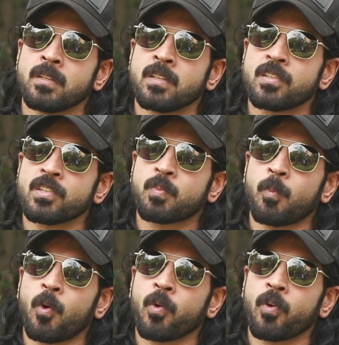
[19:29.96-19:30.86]
This is
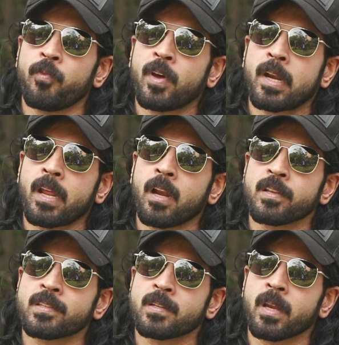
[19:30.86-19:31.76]
more of a
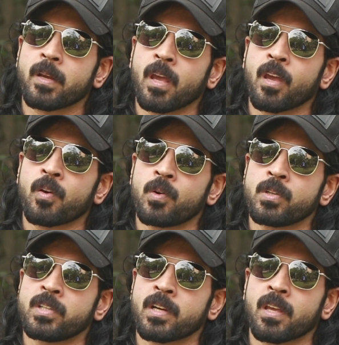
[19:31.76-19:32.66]
realistic take
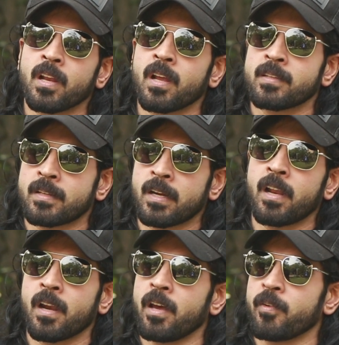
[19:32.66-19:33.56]
on Shakila's
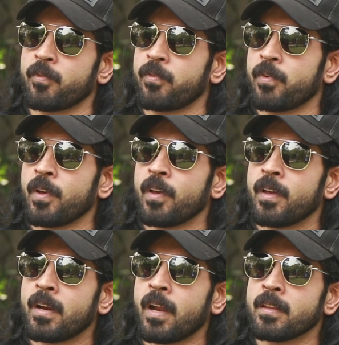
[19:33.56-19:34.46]
real life,
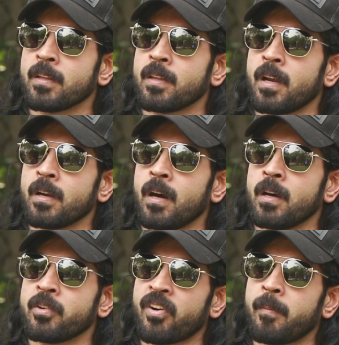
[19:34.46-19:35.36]
hmm. rather than
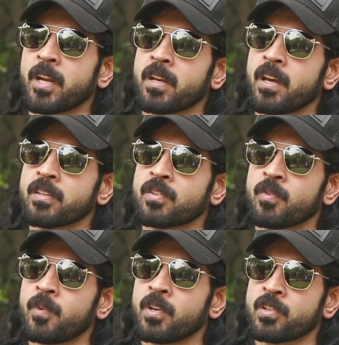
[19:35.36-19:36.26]
a dramatized
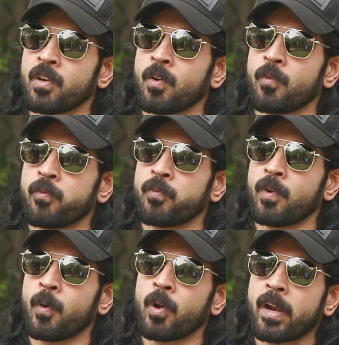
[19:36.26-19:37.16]
version of
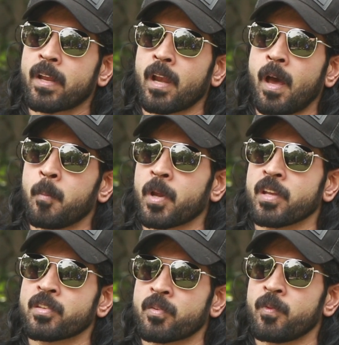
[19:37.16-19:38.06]
or a
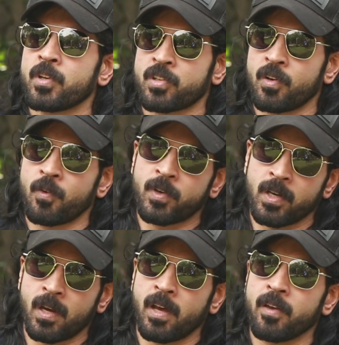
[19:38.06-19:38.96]
glamorized version of
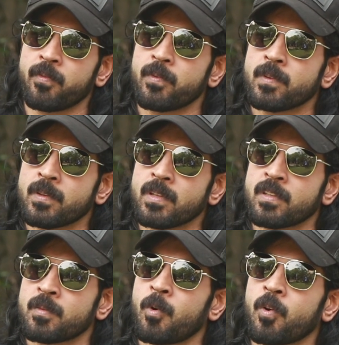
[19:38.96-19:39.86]
her life. This
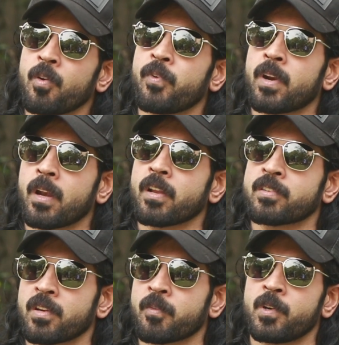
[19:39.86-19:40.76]
is more of a
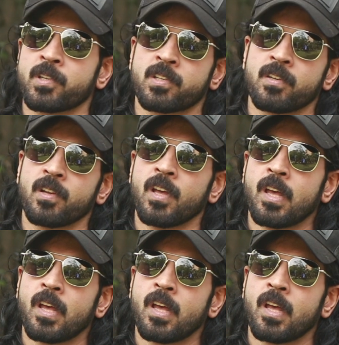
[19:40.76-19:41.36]
realistic version.